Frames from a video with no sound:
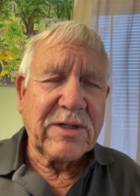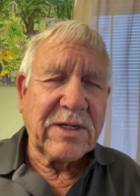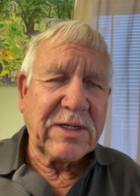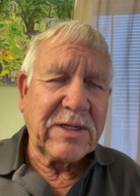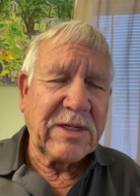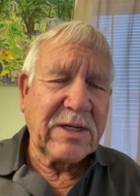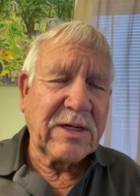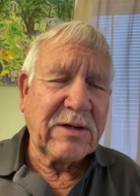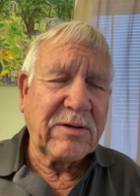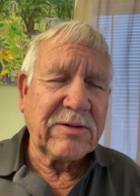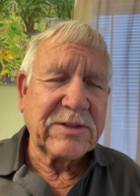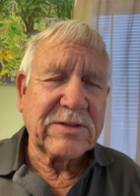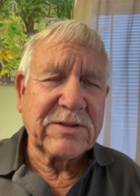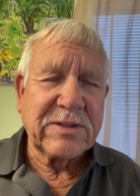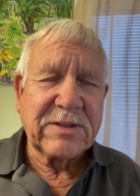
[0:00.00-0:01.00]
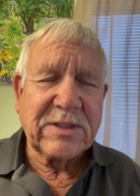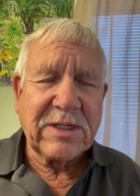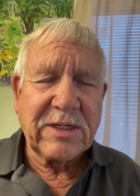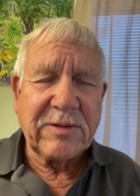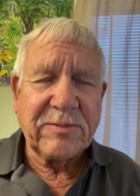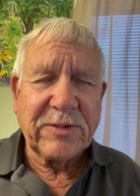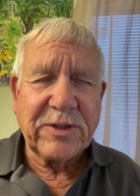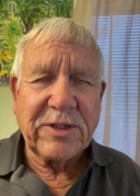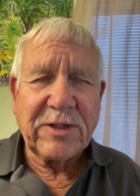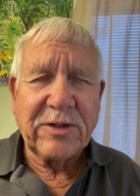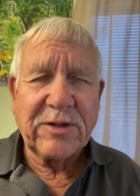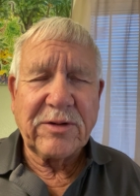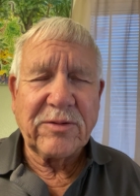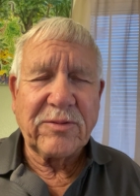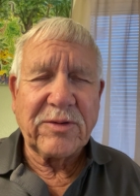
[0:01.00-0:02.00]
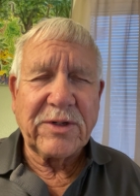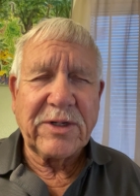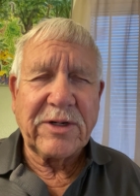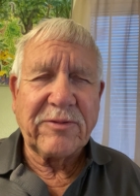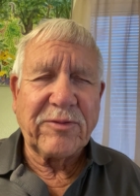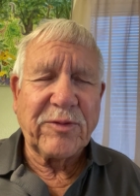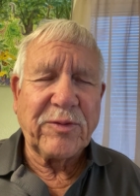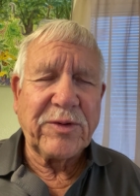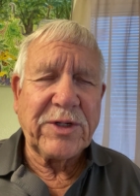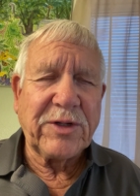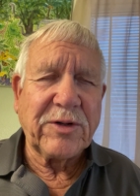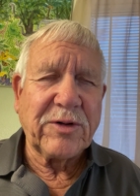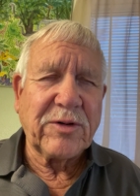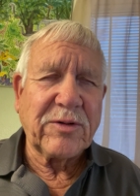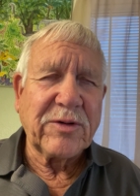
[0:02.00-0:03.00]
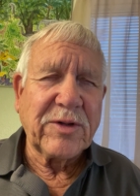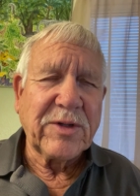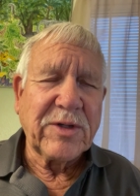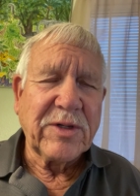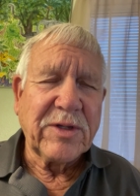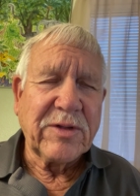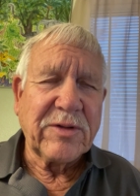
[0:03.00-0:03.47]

not now, it's a time later, whenever we know